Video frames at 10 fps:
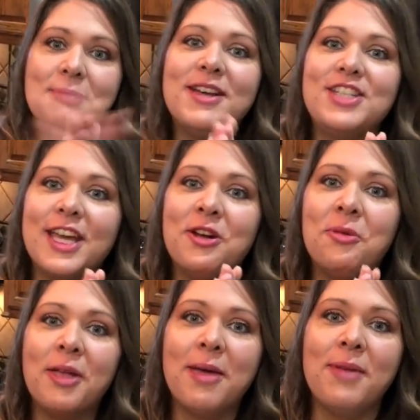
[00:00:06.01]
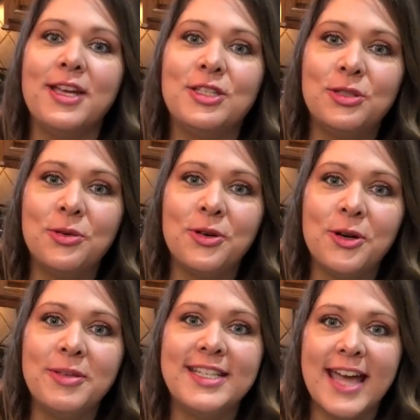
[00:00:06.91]
my channel, Plant-Based
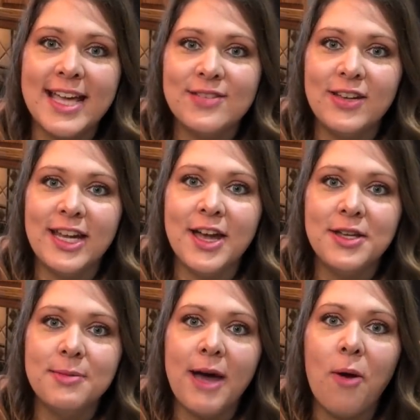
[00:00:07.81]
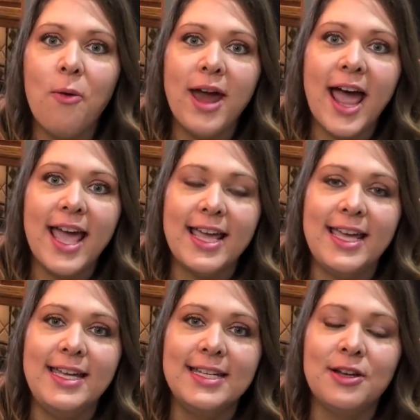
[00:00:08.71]
Storm. Today's video is about what I
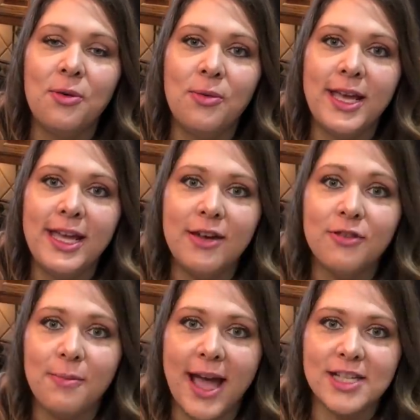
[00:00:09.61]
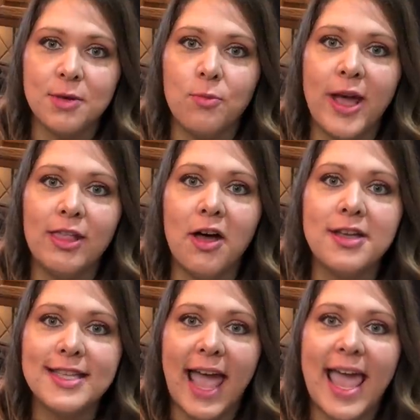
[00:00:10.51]
eat in a week for maximum weight
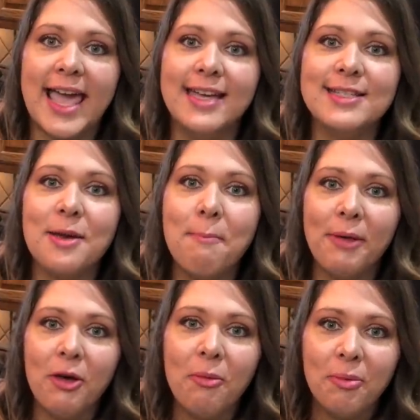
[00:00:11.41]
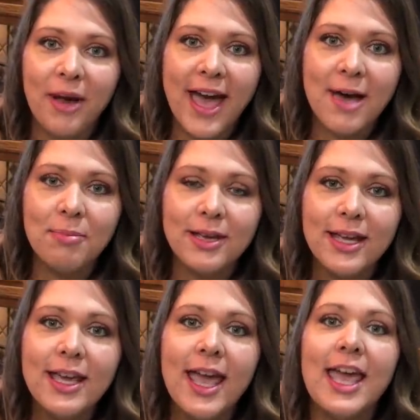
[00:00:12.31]
loss and meal prep.
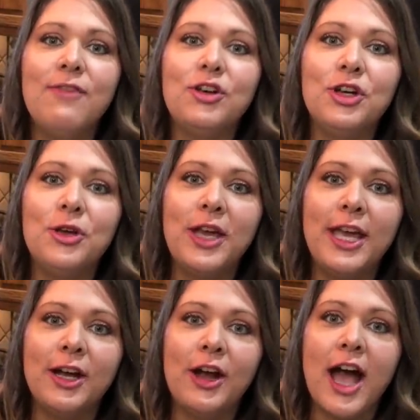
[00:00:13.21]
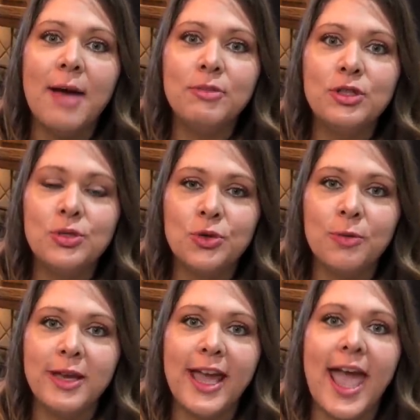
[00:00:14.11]
If you're new here, I'm
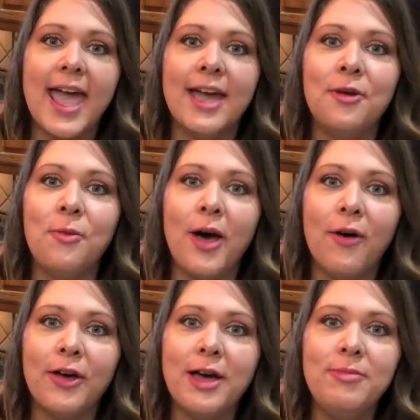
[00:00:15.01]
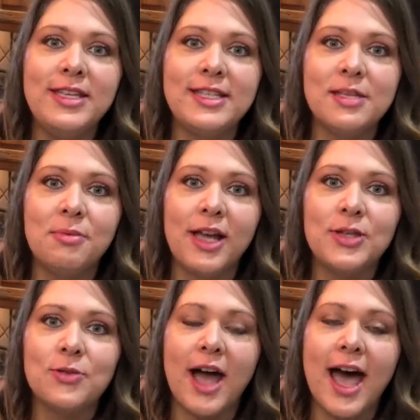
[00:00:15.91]
Stormi and welcome. This is a
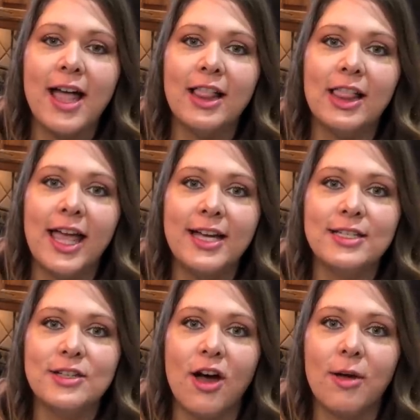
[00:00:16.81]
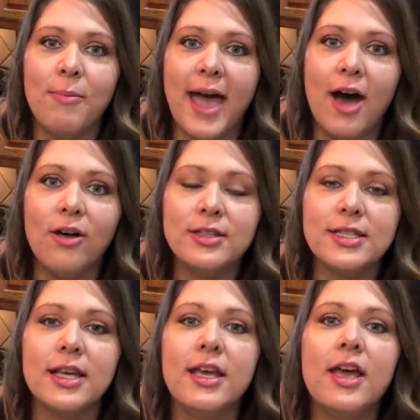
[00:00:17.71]
place where I like to talk about
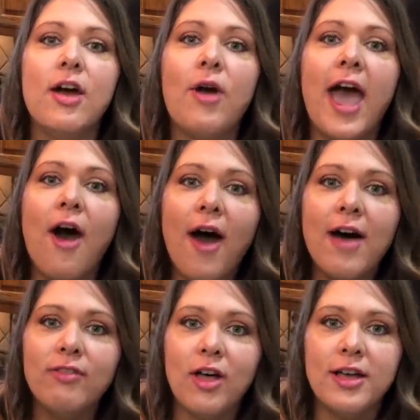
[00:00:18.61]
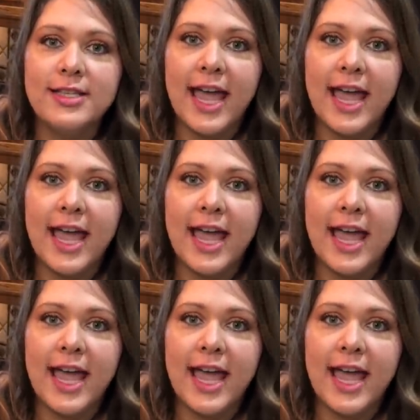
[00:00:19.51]
how I've lost